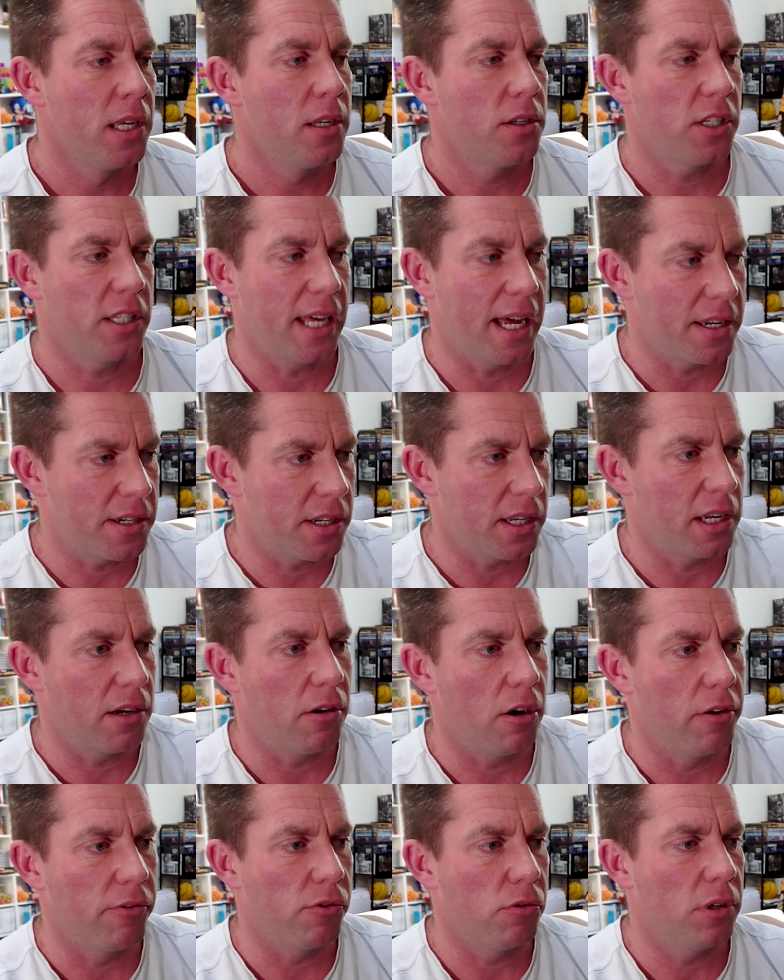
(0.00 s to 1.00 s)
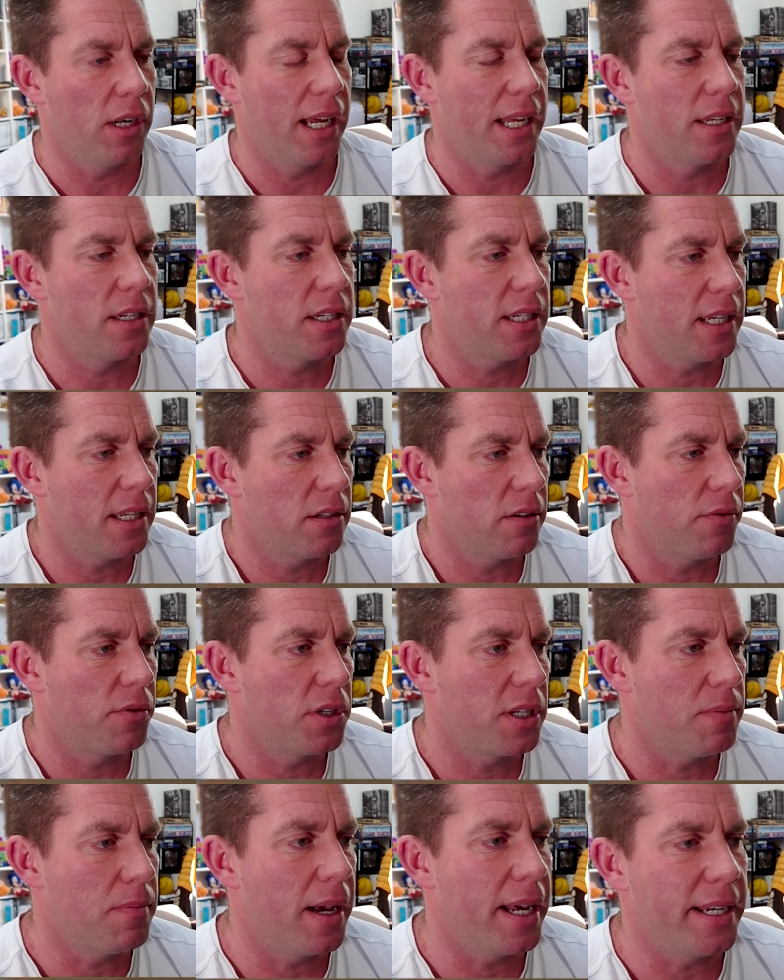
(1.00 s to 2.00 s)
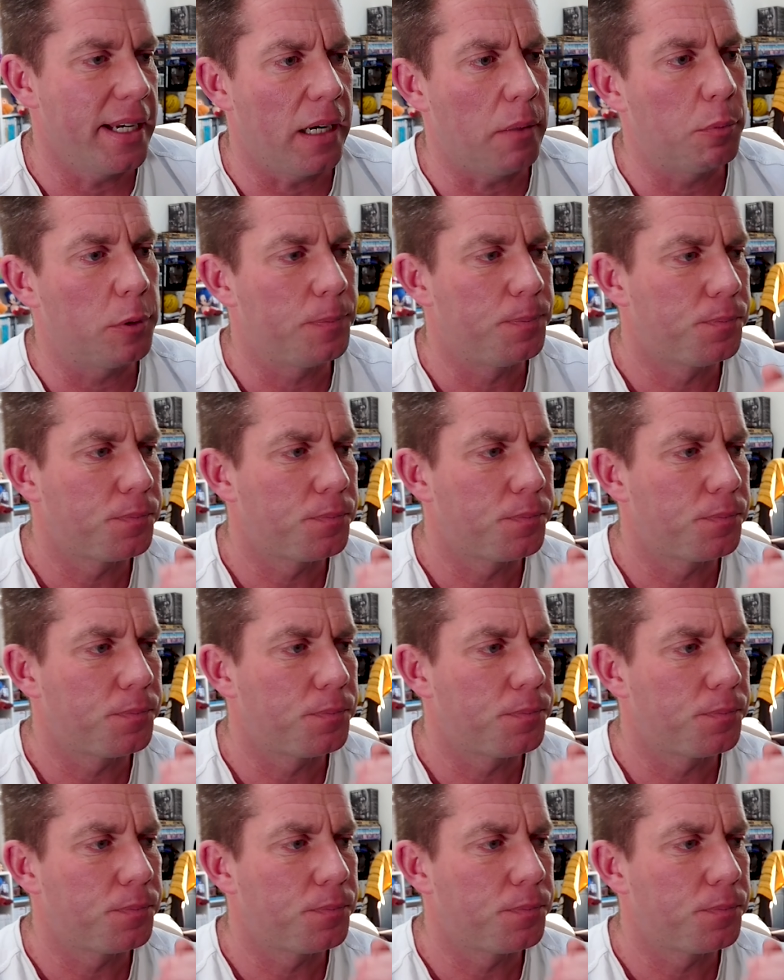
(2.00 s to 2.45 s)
So that's how your overall latency is obviously made up.